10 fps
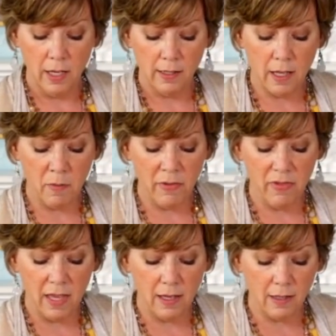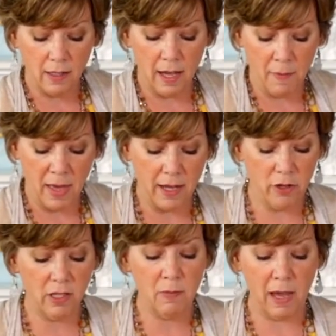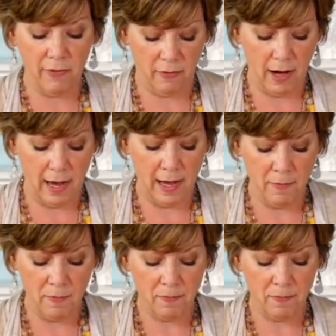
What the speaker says: some of these edges may fray,